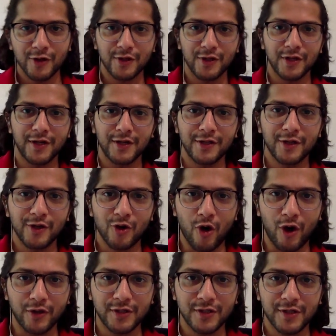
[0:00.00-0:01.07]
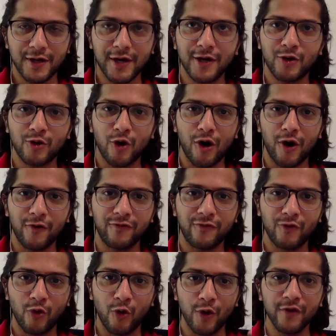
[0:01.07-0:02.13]
The construct
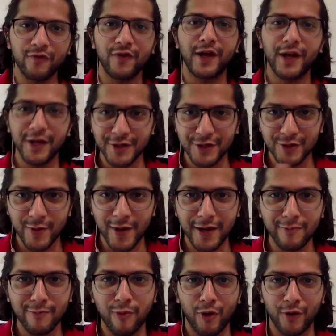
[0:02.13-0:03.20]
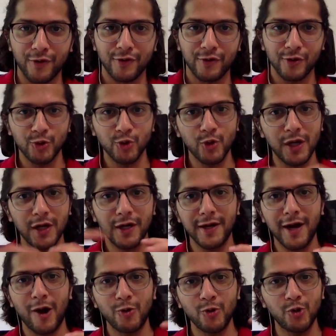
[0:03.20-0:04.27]
of codification is very important. You learn
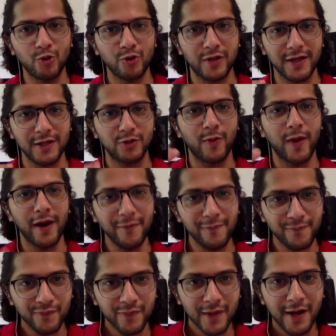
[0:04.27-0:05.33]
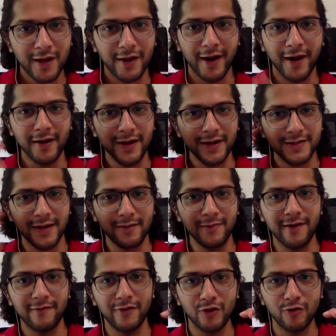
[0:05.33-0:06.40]
how to do things well, right? And at some
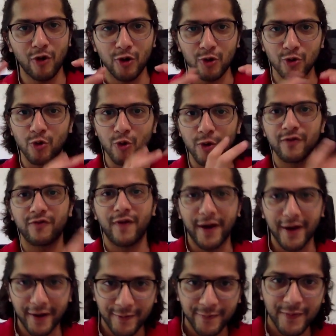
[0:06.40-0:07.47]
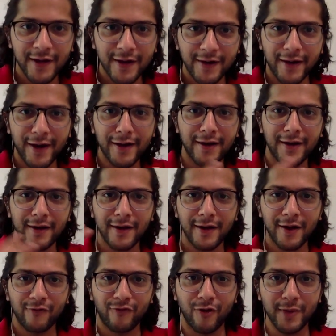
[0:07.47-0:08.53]
level, you want to codify it, right? And
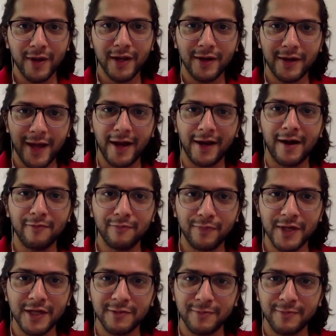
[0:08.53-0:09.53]
for me, a tech company